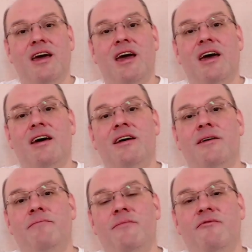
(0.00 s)

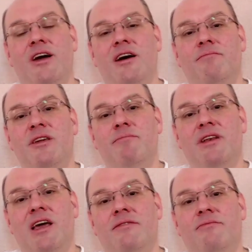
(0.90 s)
Um, where
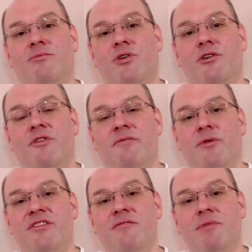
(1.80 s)
people have more
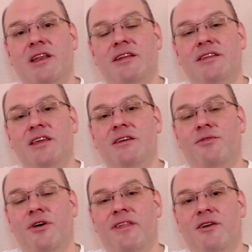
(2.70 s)
responsibility
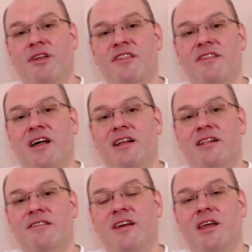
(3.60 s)
for their
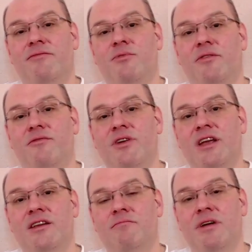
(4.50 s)
results and have more
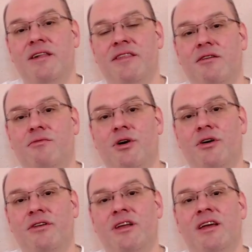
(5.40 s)
freedom in their
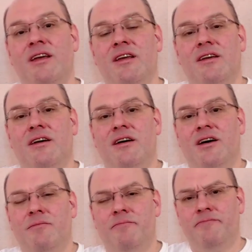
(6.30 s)
work.
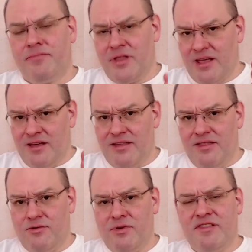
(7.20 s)
Um,
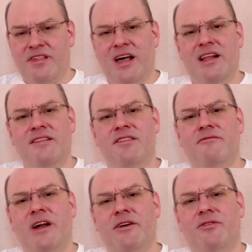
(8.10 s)
the results
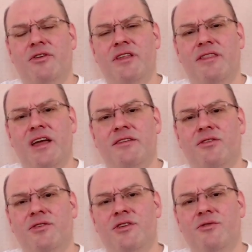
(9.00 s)
were not that
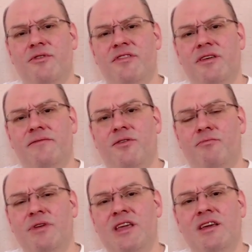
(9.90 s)
conclusive for
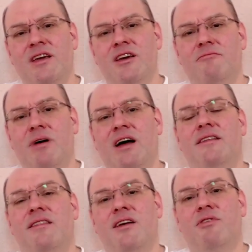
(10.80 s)
me,
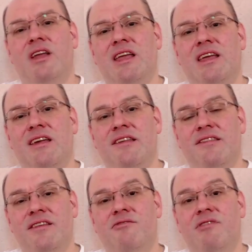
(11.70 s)
but there
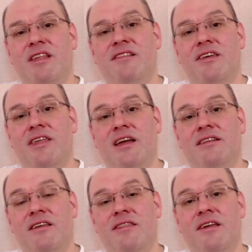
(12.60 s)
is a risk
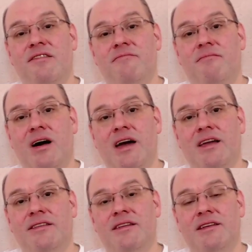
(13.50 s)
that this
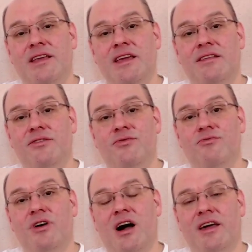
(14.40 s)
might lead
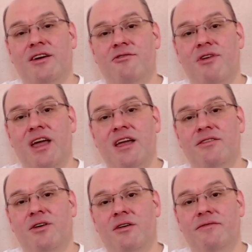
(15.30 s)
to a higher rate
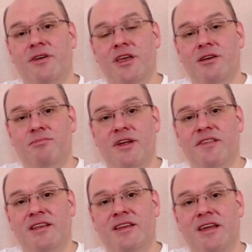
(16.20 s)
of
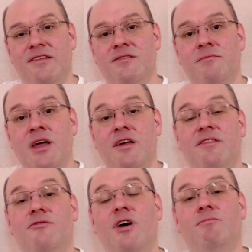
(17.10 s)
presenteeism.
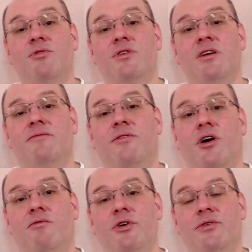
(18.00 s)
So I'm looking
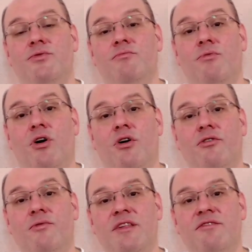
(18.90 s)
forward to more
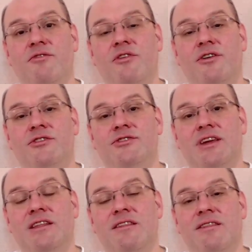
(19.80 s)
research
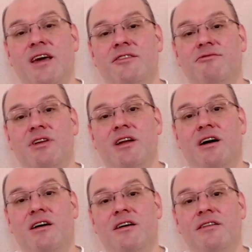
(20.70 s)
in that
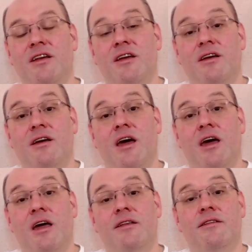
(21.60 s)
regard,
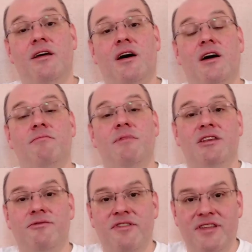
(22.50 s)
and I'm
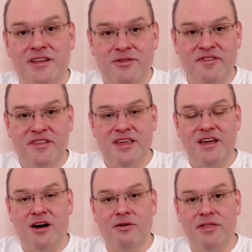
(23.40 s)
interested to see
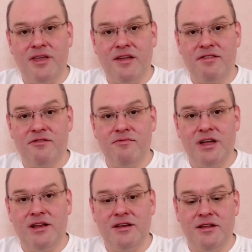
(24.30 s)
how things
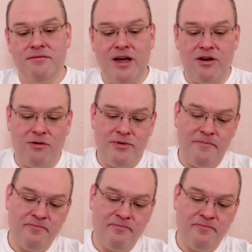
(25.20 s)
will develop.